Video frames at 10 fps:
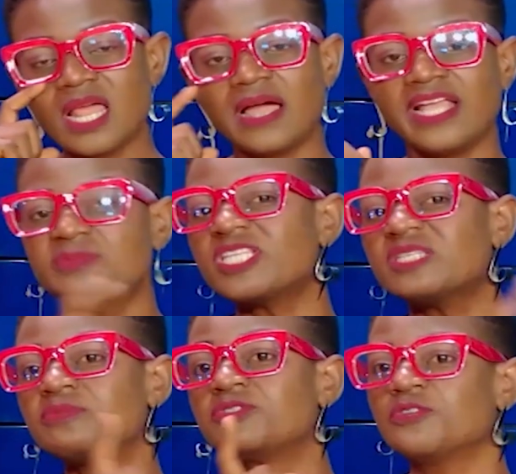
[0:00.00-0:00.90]
it's
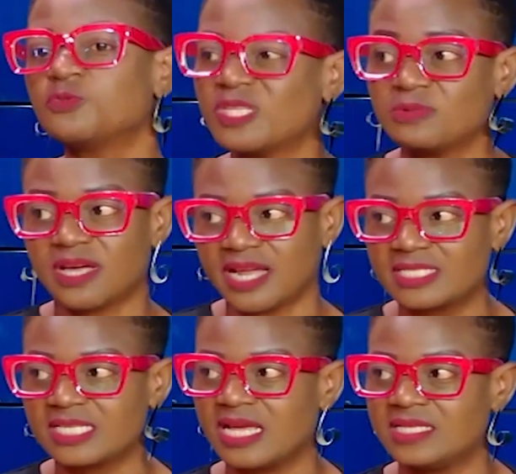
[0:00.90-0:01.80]
possible to lose weight without
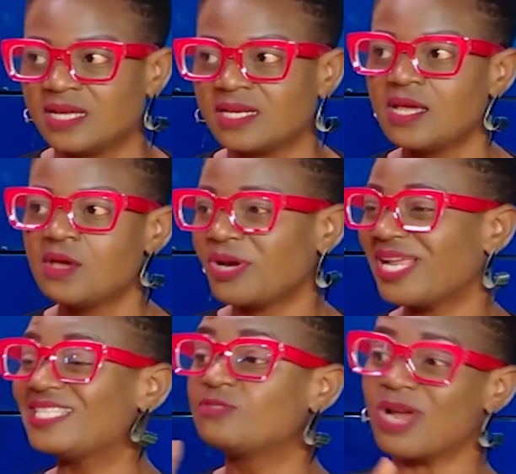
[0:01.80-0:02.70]
exercising, but
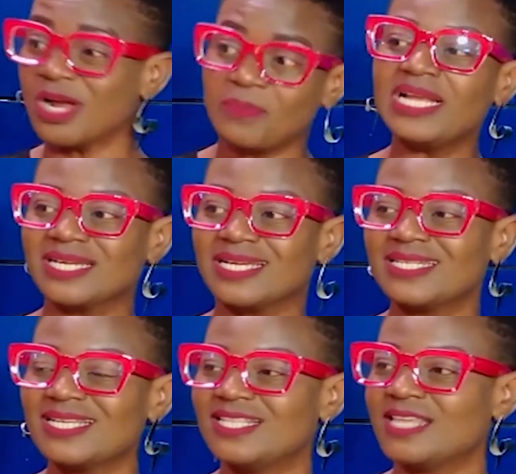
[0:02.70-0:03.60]
it is recommended
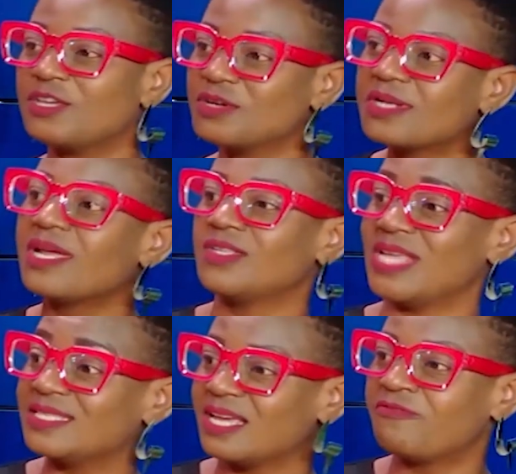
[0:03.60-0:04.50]
that you include
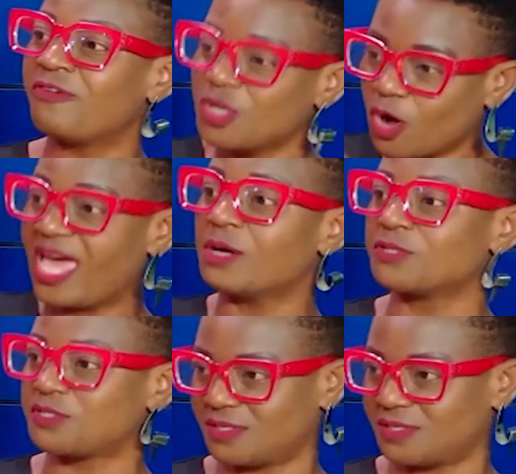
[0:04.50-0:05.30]
exercising for your health.